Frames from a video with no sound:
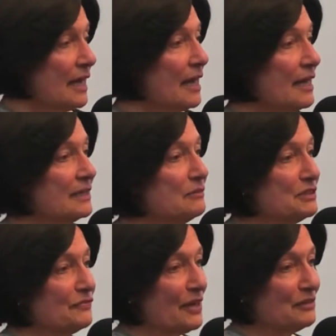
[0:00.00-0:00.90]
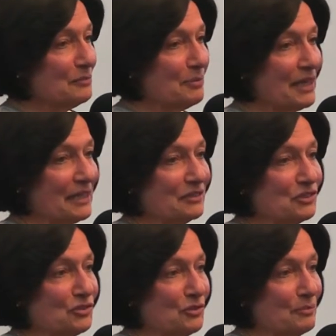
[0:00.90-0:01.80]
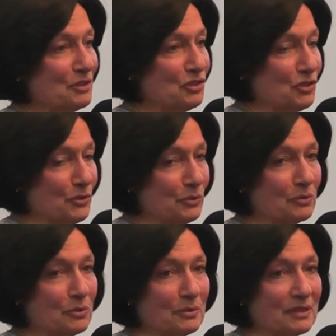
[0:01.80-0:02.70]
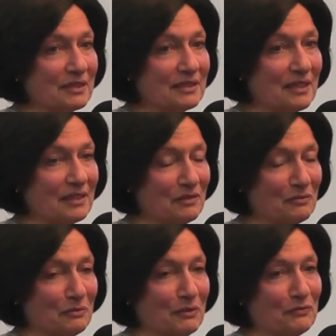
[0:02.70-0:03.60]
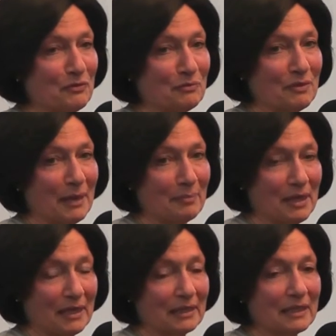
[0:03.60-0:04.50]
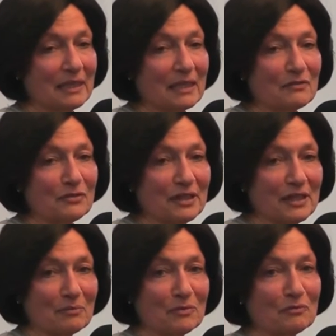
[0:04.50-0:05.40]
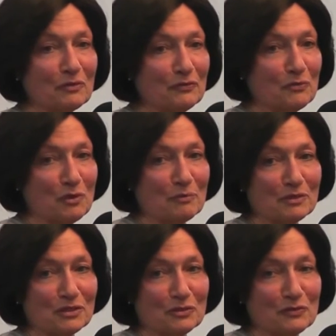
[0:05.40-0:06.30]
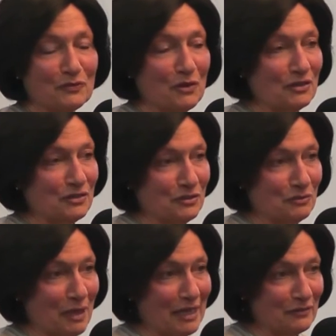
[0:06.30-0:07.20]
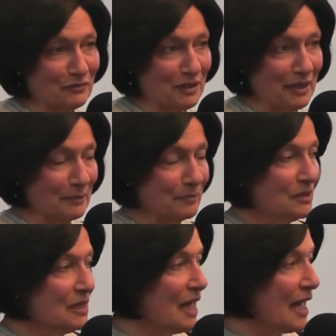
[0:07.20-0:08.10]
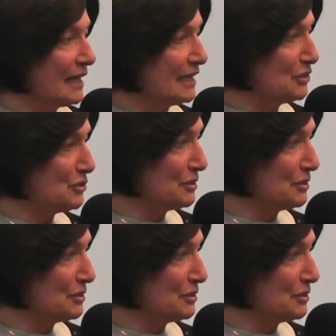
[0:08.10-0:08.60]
And it was founded by a German Jew who was the son of a Reform rabbi. For him, reform was too far to the right for him, and he